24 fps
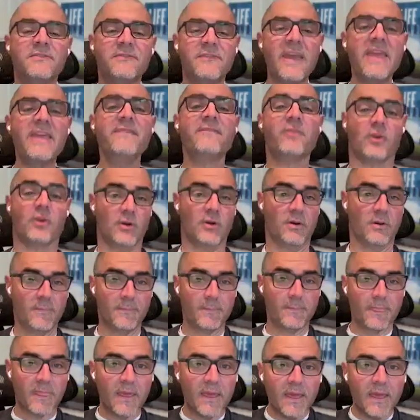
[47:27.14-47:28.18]
favor.
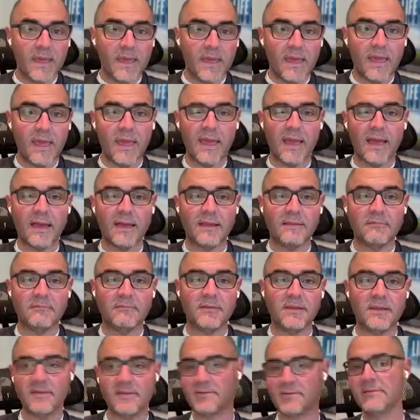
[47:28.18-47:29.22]

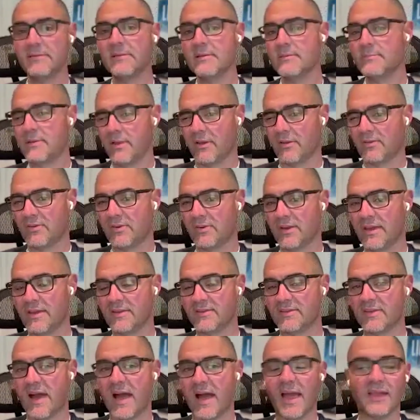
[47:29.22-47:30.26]
And he's still embellishing
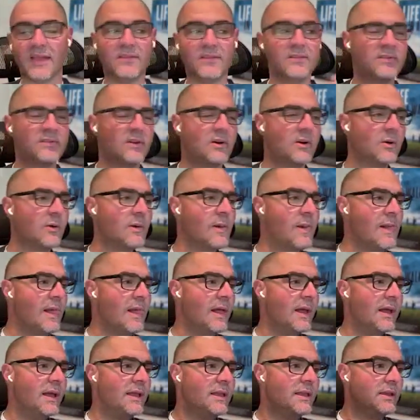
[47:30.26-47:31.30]
his height. And so,
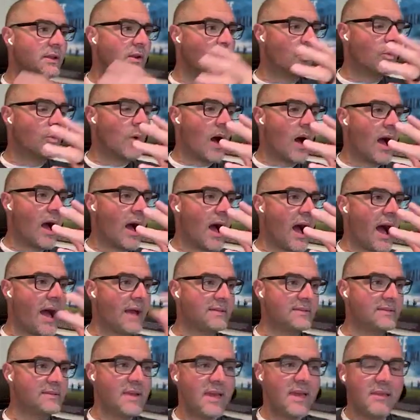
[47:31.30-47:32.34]

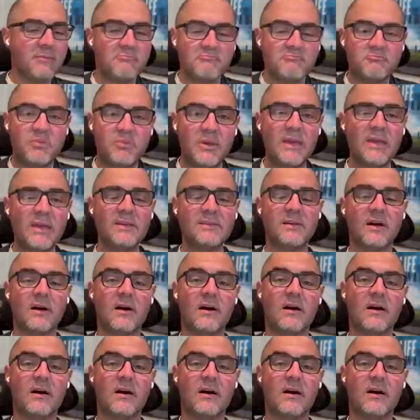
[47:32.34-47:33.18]
I say be as